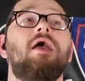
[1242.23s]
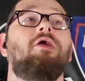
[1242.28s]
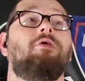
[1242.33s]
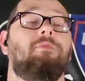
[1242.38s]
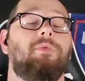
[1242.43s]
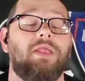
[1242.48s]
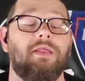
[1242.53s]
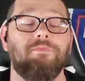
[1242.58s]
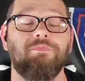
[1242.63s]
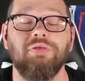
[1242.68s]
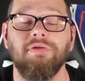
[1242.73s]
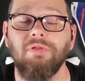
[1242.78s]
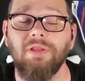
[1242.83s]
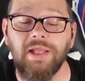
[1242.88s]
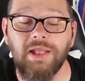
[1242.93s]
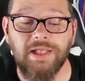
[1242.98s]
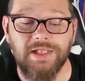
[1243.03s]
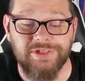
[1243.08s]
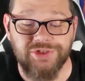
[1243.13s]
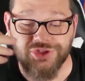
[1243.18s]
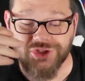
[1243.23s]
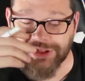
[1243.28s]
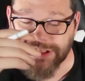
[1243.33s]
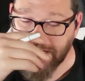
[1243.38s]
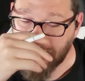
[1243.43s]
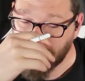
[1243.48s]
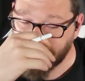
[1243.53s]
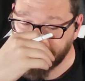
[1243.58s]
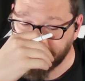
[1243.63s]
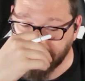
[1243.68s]
me. Please
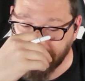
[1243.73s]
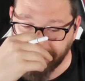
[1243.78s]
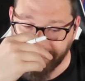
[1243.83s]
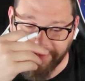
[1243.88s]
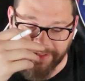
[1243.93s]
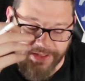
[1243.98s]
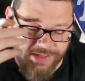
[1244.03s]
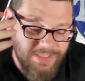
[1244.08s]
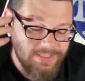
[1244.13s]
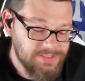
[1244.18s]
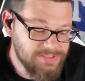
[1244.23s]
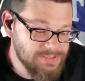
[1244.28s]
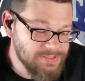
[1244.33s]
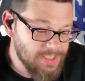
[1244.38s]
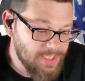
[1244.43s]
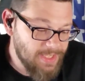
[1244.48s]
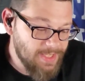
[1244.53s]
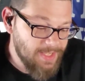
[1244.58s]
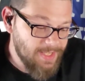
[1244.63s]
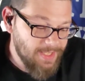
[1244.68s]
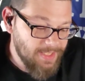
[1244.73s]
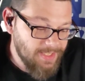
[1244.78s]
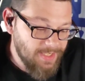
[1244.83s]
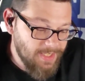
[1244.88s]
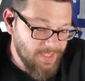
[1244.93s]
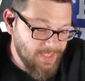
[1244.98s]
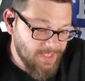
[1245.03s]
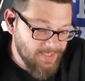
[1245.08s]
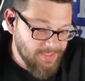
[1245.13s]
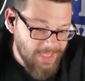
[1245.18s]
share me, because
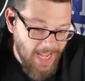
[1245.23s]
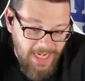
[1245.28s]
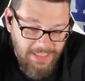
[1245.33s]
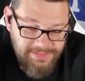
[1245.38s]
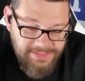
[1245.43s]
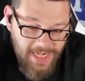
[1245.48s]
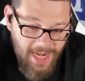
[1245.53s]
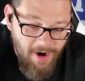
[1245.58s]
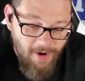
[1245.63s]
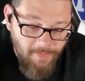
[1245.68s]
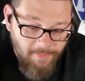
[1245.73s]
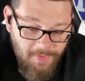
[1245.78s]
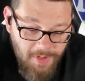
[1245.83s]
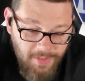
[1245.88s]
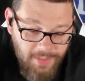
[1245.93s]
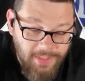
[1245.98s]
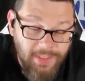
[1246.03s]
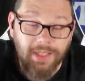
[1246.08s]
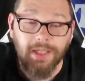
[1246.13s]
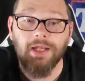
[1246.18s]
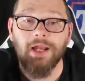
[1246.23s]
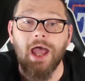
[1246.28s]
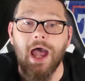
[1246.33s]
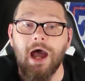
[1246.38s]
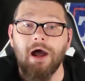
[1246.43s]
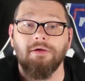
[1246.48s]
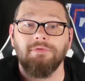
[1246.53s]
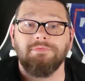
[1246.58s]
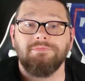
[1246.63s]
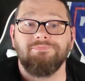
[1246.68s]
that's how I'm going to get
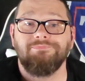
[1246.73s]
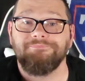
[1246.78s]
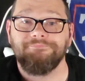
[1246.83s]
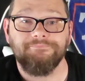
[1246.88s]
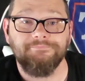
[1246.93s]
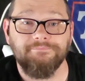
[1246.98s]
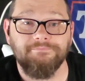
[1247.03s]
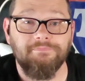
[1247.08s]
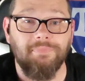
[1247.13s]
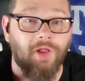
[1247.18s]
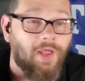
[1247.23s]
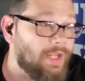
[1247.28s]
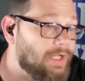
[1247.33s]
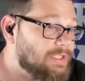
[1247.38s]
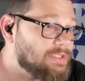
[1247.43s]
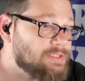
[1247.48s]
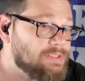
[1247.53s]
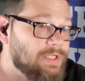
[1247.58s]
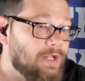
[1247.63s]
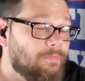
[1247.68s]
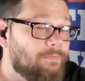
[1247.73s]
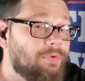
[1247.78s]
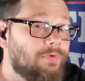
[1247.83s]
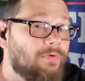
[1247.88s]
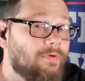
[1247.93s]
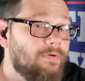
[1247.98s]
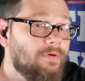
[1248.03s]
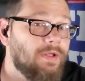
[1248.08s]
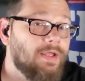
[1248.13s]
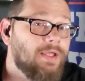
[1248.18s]
out. Plain and
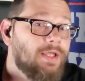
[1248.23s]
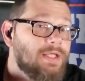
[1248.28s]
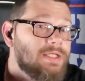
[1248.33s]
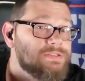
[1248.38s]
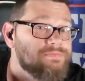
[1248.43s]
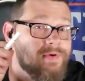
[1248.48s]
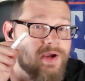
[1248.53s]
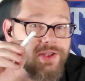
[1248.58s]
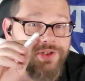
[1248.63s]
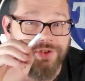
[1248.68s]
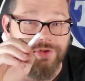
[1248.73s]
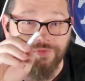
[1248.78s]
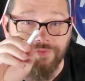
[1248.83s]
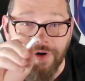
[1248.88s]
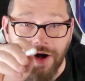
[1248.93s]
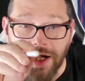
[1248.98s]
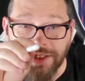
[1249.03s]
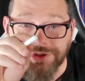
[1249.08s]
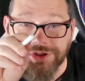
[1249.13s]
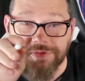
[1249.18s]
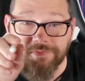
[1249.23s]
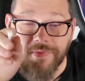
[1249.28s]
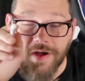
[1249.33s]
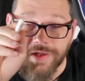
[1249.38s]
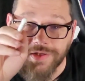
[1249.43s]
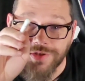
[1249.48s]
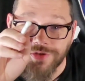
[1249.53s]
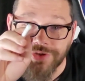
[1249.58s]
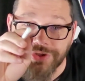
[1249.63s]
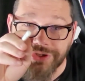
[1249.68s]
simple. Is by you watching, by
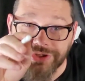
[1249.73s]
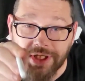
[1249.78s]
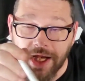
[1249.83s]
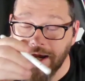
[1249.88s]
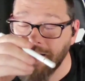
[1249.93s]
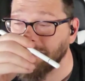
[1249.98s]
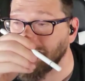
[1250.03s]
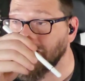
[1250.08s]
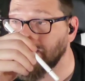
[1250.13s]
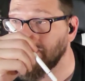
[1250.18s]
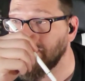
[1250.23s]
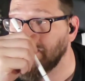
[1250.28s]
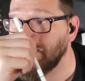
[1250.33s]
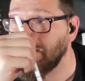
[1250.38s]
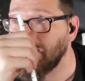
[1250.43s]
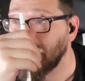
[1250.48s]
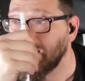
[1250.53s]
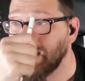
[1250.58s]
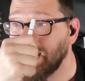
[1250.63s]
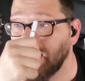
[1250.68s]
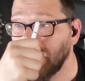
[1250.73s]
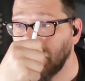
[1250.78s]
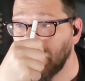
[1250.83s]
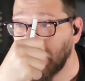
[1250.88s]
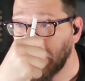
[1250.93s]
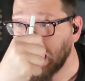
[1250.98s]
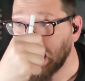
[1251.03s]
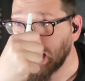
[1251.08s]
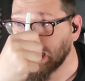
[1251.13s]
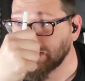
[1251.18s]
you sharing.
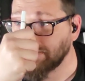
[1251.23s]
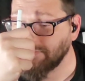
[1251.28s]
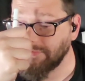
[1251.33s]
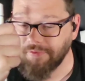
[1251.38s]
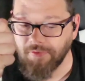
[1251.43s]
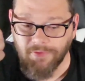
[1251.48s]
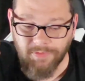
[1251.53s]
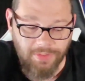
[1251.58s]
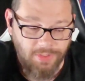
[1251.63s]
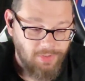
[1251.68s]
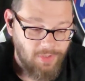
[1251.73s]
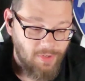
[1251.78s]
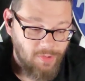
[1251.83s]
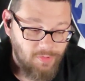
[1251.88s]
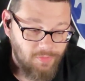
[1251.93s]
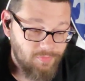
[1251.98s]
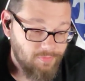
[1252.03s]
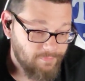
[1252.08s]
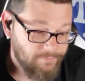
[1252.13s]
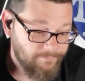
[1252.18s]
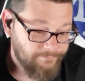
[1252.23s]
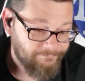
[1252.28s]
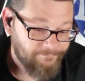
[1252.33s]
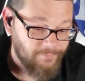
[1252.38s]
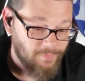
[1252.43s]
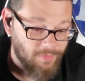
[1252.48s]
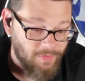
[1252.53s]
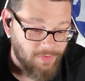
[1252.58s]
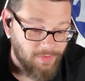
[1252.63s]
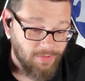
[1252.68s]
And,
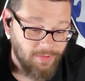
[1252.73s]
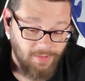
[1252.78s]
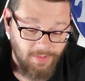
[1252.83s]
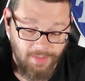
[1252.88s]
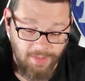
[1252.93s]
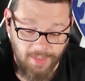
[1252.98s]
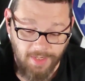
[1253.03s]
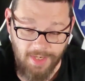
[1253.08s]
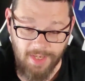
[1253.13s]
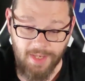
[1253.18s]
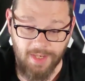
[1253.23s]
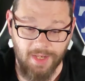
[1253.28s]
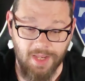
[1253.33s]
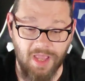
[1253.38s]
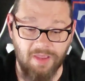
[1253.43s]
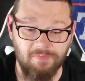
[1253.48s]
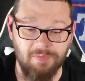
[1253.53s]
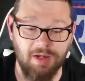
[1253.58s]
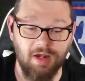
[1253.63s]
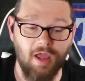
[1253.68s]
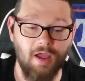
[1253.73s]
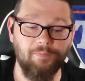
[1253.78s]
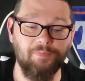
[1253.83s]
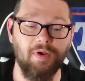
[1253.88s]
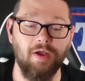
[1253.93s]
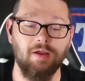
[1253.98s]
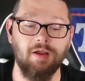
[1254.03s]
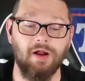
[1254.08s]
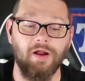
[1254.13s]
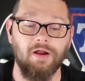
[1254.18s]
for coming up
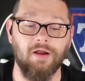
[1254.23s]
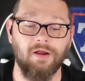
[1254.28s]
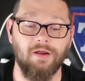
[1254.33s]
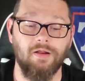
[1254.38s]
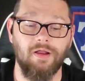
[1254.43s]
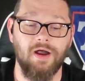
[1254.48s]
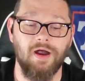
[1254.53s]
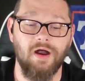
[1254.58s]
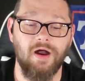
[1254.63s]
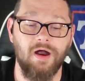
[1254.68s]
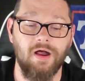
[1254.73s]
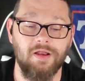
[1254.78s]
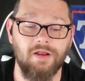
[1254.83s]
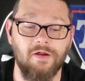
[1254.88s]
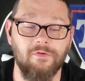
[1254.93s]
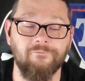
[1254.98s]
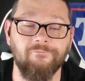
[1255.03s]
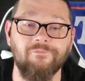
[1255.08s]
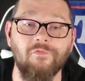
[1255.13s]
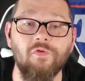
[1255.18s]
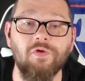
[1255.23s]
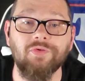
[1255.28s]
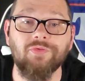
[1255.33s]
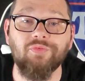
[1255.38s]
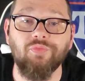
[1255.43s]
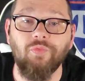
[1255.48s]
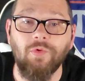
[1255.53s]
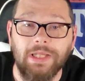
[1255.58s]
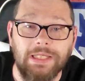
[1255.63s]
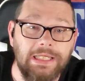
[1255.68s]
on our 4th
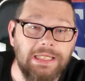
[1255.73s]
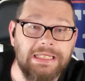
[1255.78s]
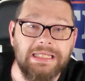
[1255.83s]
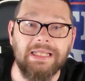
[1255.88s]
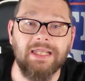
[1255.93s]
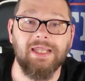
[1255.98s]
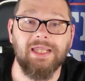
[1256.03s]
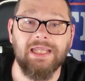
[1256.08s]
week,